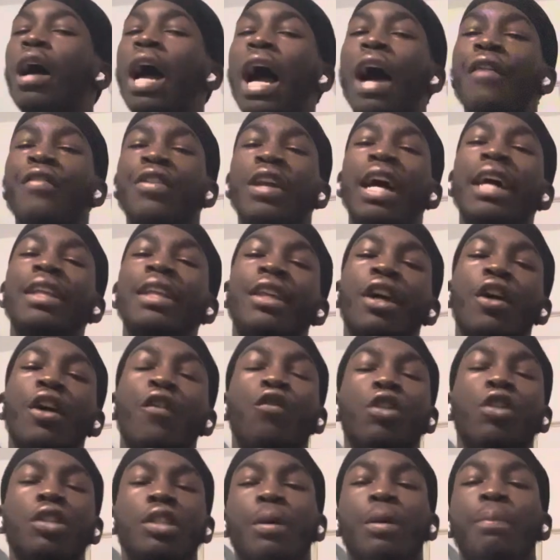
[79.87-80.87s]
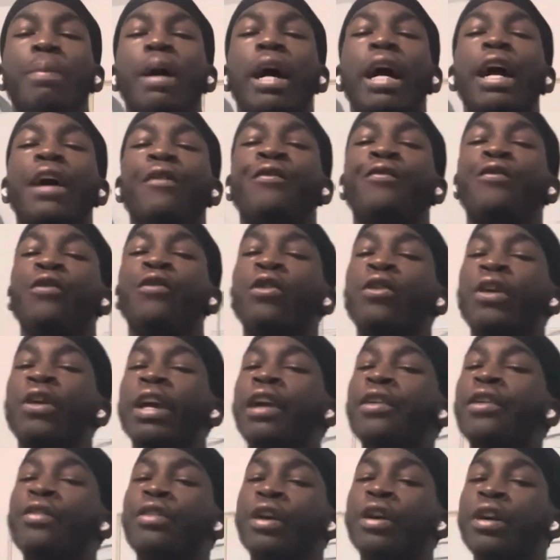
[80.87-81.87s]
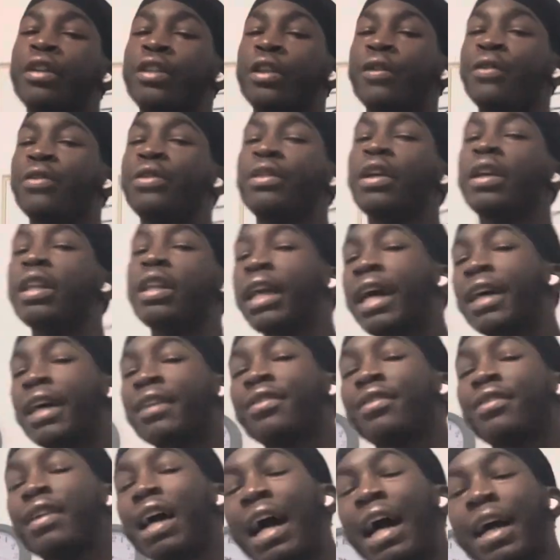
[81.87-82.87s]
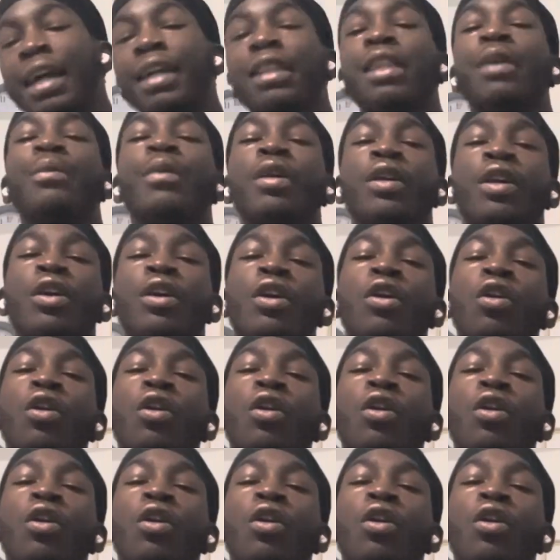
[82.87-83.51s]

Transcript: an idea of what to buy for either the next academic year